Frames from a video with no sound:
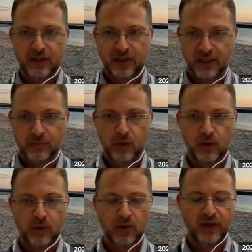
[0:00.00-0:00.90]

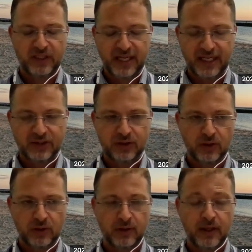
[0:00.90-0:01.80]
chemo,
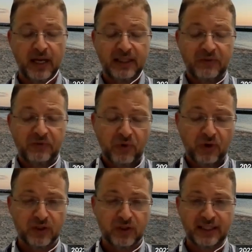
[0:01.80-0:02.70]
radiation, and
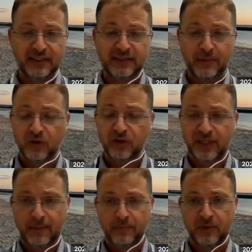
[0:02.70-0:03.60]
unfortunately, some of
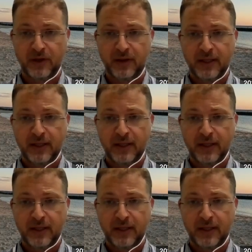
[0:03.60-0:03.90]
them,